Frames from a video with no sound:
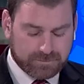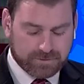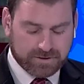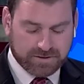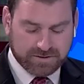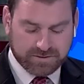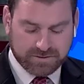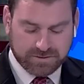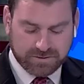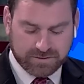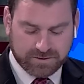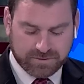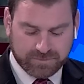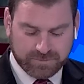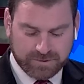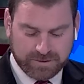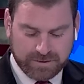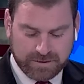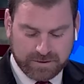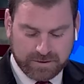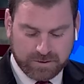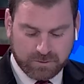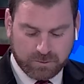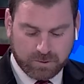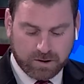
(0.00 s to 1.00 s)
Yes, sir.
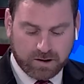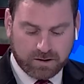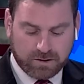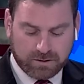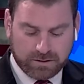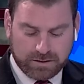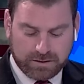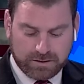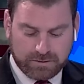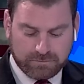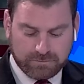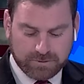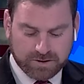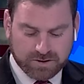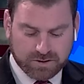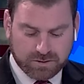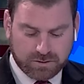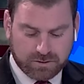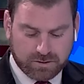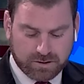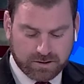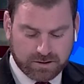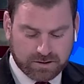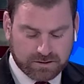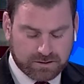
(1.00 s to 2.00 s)
Well,
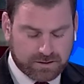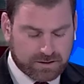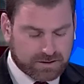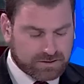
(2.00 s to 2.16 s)
Mr. Owen, I'd